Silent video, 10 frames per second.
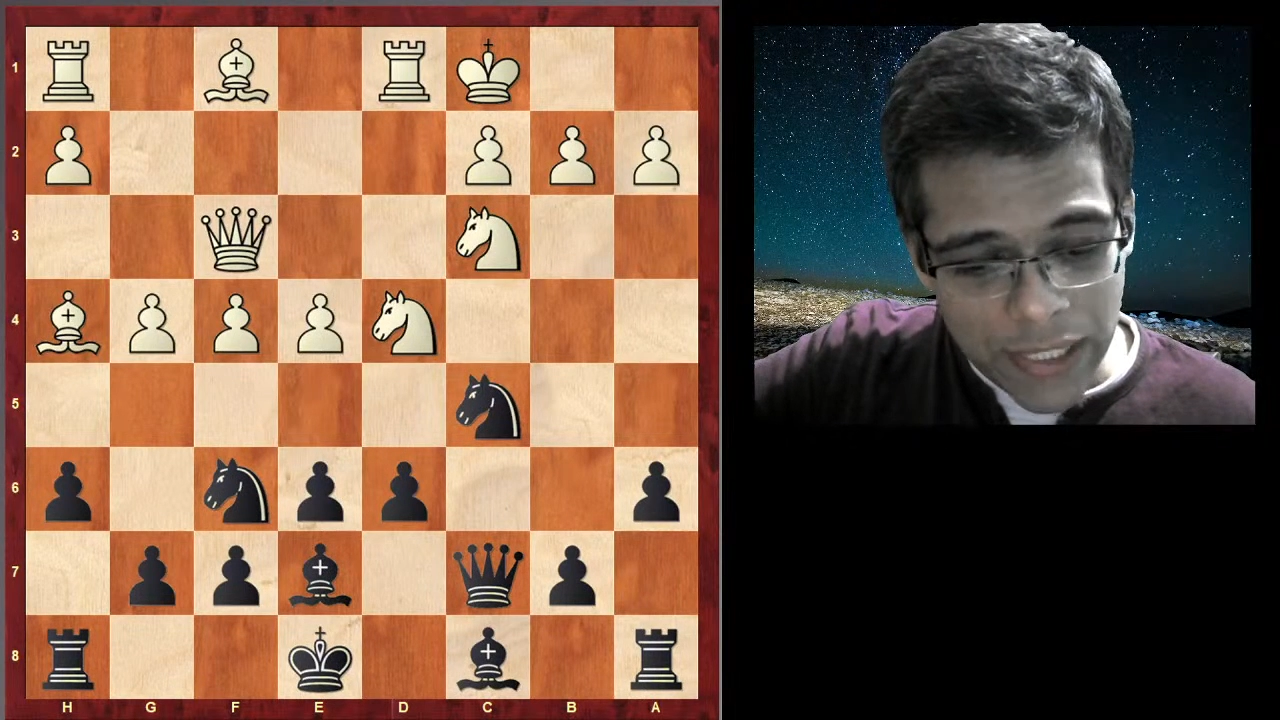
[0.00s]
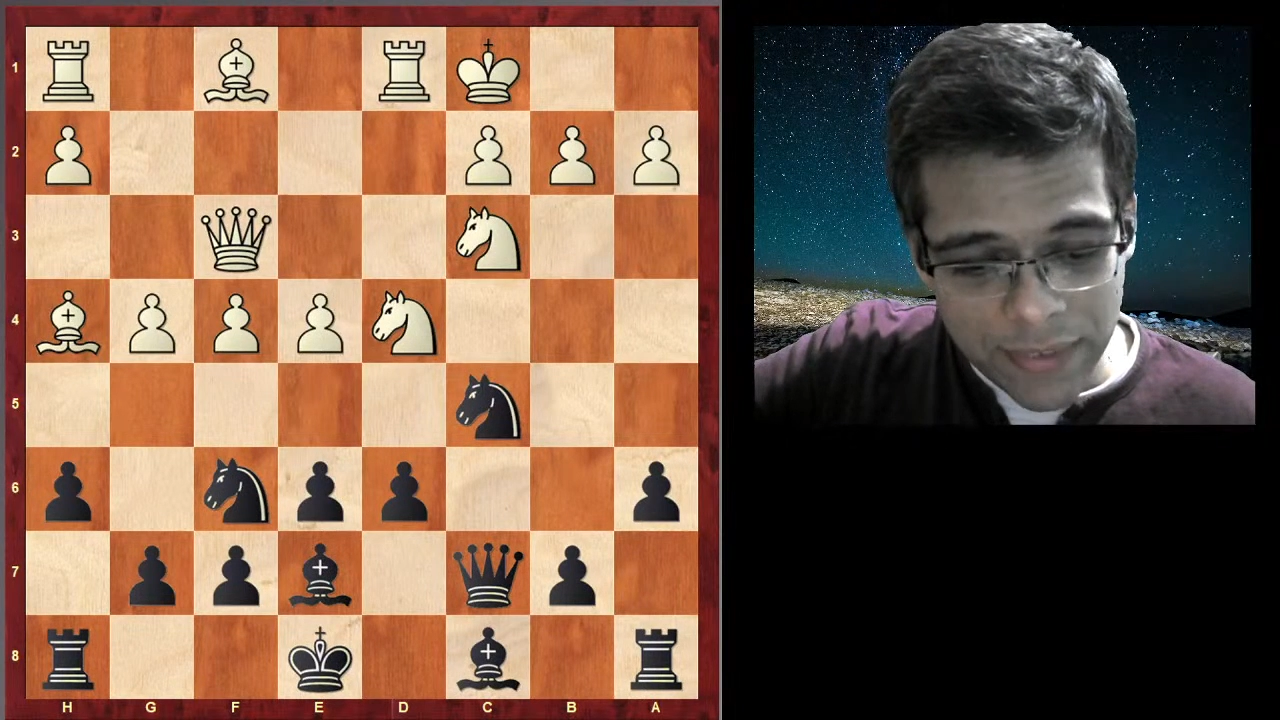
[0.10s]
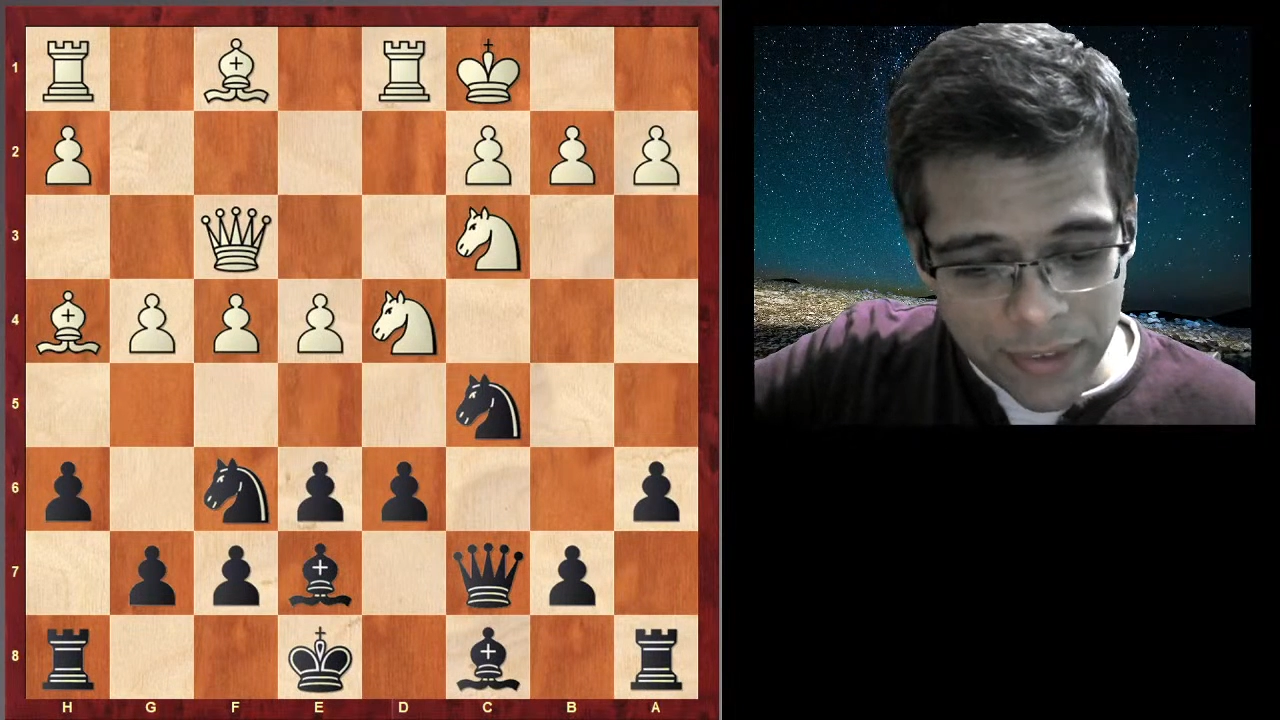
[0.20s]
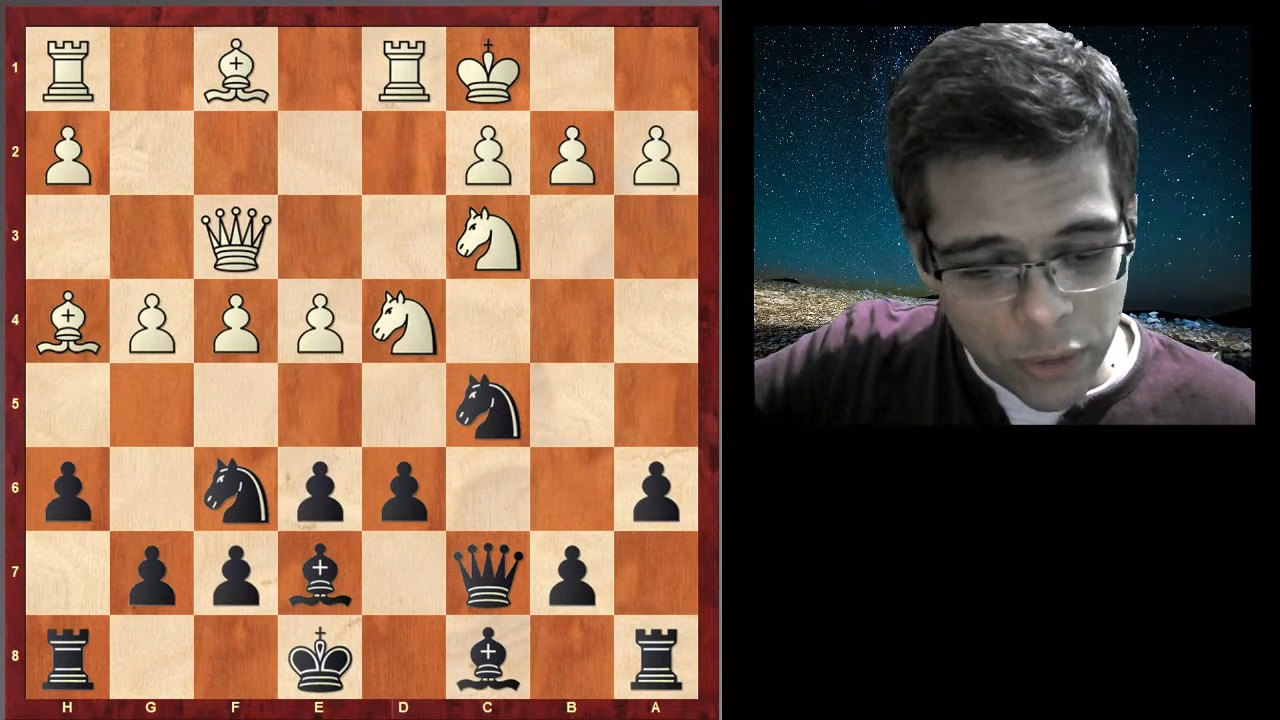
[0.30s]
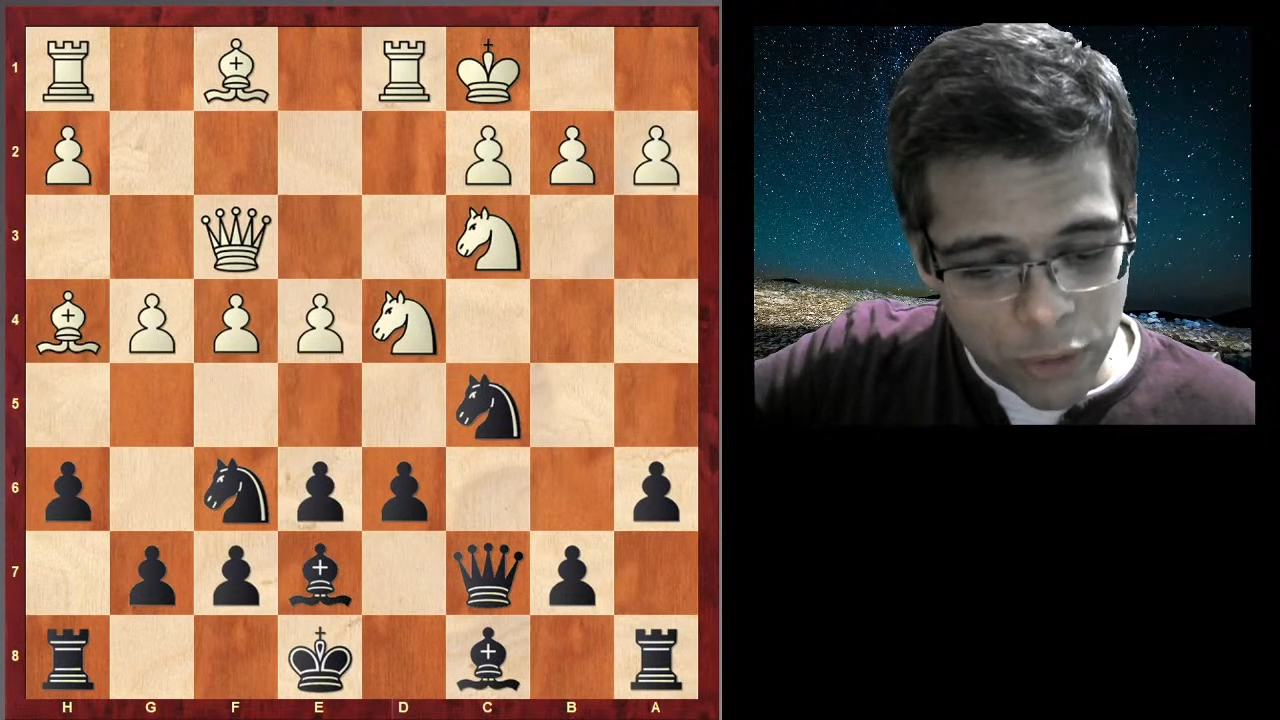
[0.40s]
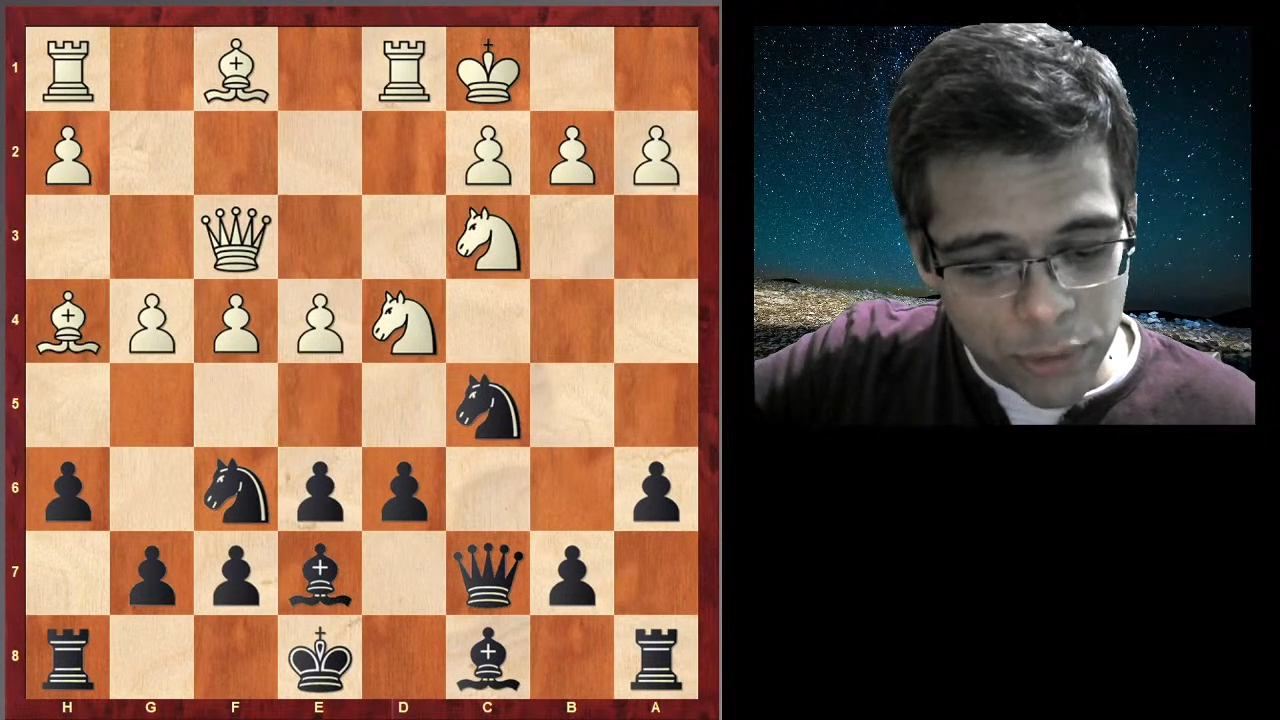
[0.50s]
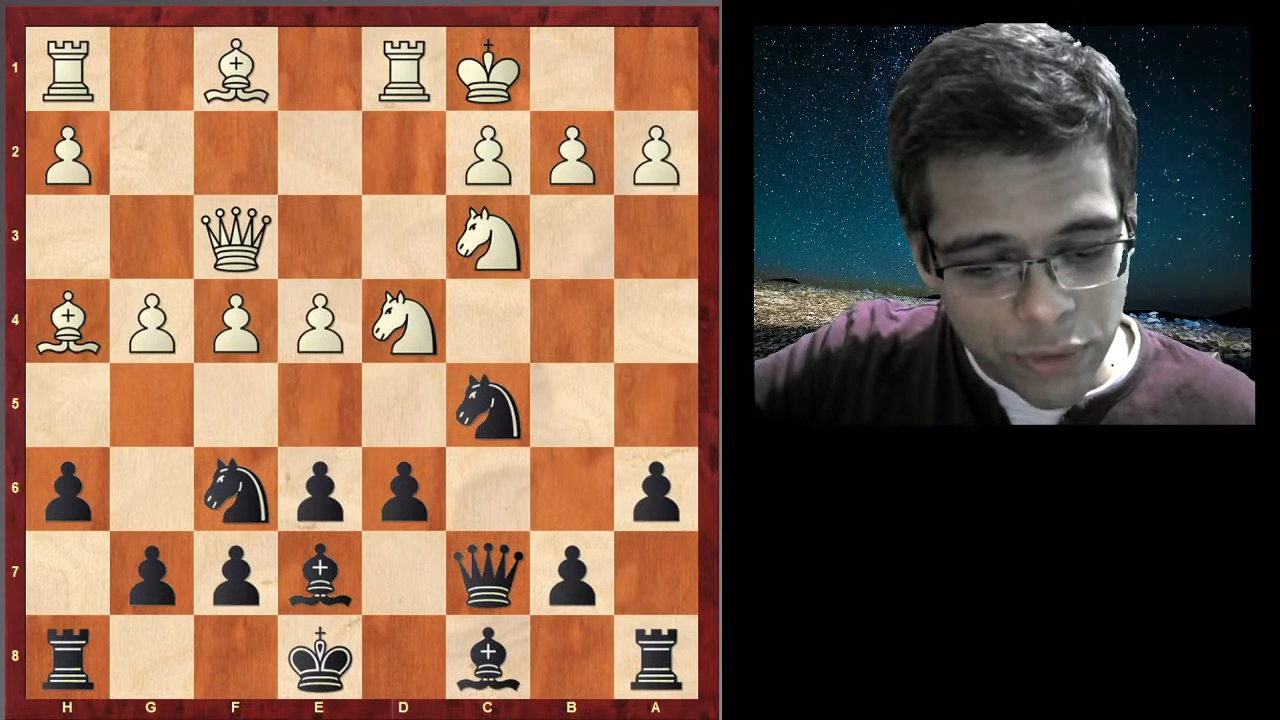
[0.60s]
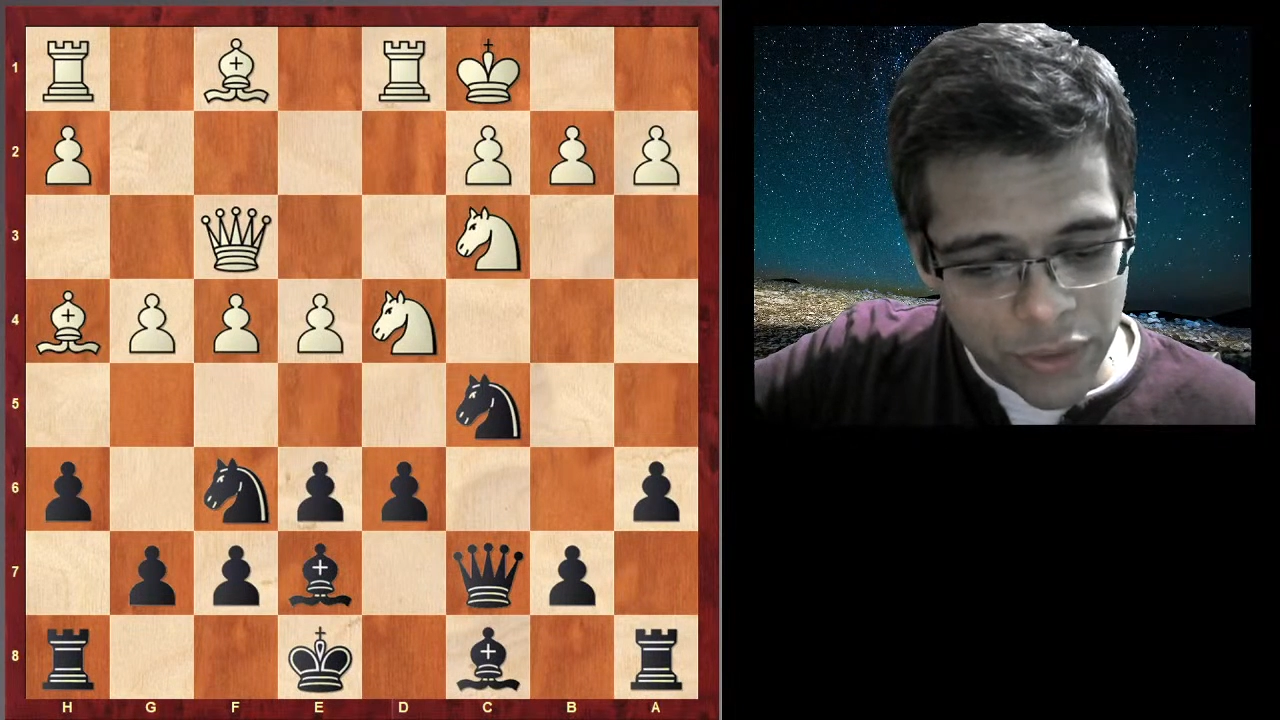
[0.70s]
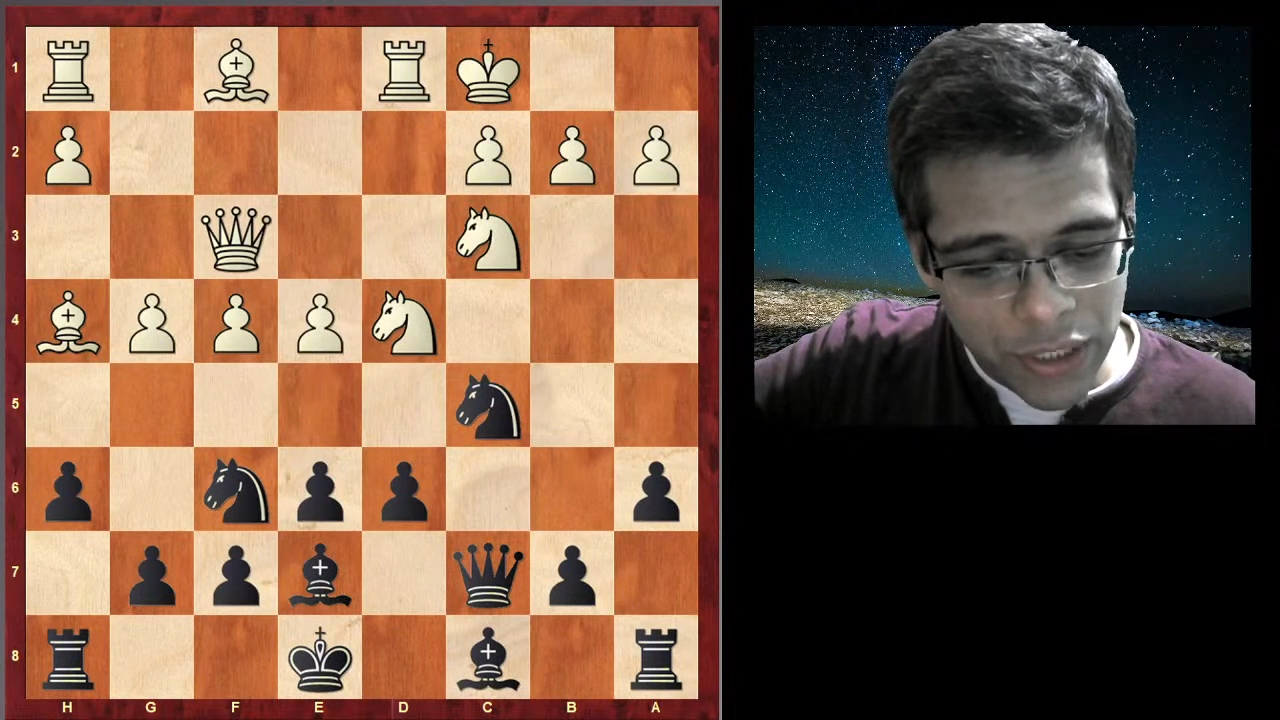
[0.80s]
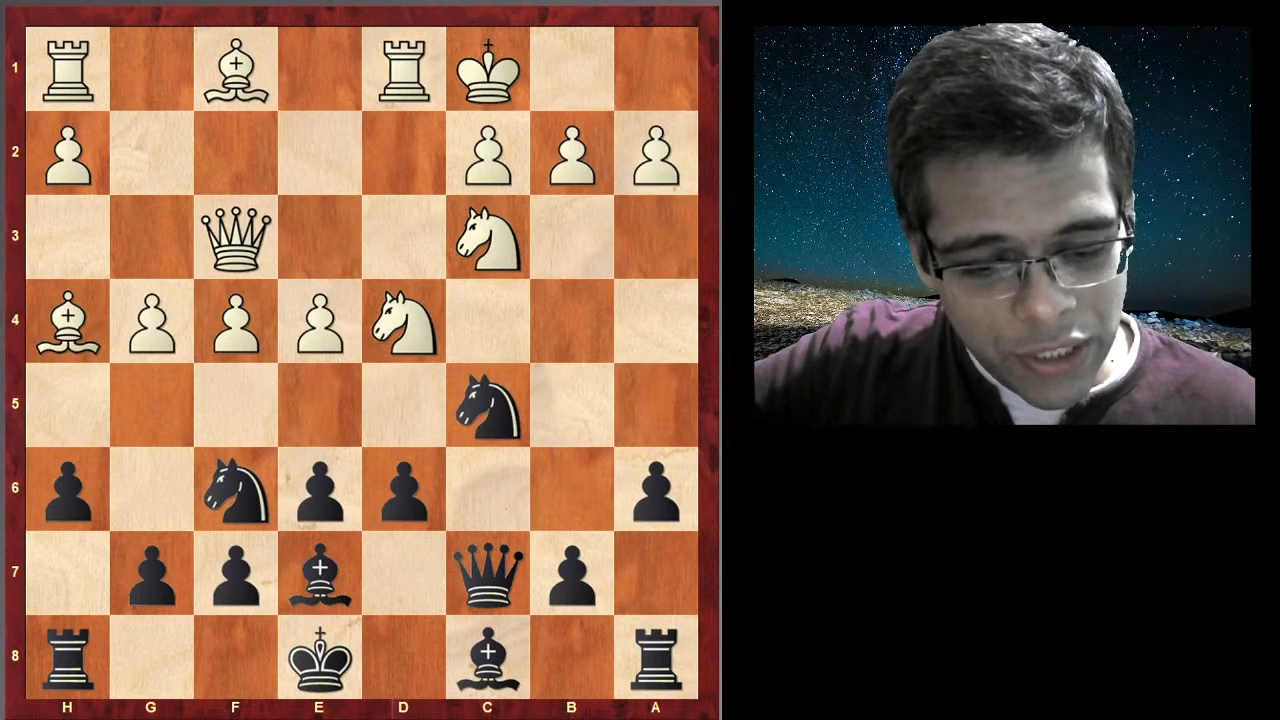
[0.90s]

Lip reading: is a good move.